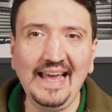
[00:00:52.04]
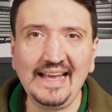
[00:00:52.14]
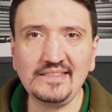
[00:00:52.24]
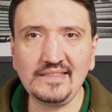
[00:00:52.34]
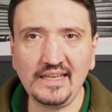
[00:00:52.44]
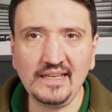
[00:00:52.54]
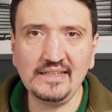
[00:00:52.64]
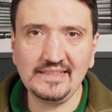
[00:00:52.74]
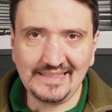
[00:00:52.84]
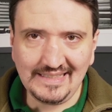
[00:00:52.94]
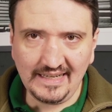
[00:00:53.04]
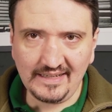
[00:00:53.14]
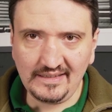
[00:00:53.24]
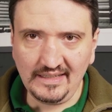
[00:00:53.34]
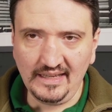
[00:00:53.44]

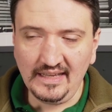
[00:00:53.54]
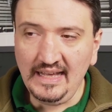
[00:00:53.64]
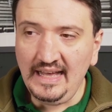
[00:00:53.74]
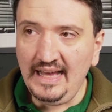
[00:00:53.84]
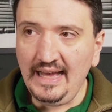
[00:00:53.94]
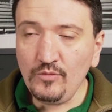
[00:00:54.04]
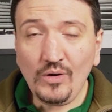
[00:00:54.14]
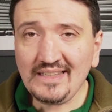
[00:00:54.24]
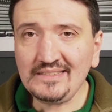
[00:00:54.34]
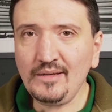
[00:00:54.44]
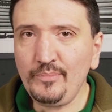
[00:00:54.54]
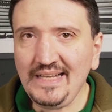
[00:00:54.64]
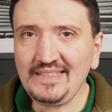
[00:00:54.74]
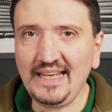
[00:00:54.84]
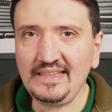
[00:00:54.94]
X-T30 and what are the
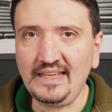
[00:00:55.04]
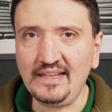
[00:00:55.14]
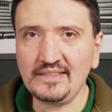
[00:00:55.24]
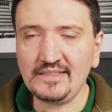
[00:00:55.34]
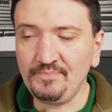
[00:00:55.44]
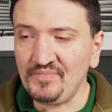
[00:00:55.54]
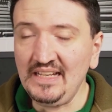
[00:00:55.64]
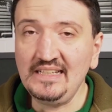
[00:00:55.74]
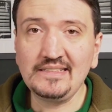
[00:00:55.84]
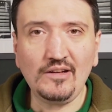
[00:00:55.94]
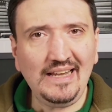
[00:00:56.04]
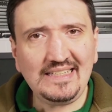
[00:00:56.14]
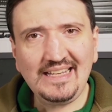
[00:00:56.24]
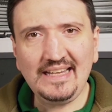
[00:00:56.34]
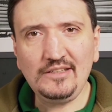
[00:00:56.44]
best settings. So
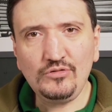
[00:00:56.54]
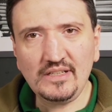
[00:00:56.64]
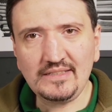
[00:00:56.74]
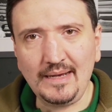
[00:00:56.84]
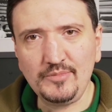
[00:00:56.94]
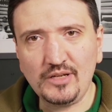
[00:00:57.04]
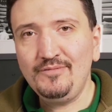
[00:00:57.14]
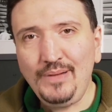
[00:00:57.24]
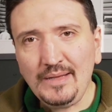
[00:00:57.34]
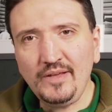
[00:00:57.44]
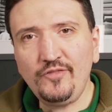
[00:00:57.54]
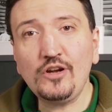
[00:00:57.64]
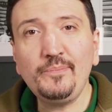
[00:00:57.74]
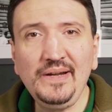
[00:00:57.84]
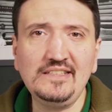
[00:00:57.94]
let's get into the subject, but
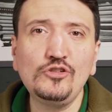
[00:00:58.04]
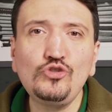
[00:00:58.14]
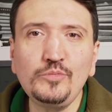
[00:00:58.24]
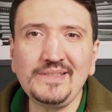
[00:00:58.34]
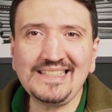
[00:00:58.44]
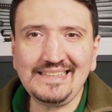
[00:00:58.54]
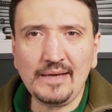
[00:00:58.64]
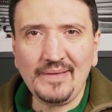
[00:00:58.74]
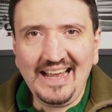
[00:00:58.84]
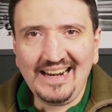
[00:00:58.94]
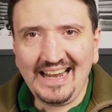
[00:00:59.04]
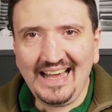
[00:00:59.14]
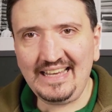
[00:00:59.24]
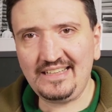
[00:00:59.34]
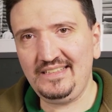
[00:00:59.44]
before, please subscribe and
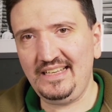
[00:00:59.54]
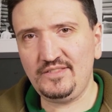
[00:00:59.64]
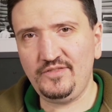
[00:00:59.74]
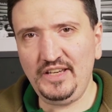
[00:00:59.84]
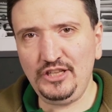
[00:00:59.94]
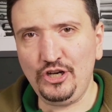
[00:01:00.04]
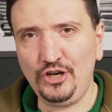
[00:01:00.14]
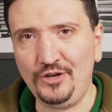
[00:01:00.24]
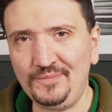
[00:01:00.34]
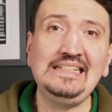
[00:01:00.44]
like this video.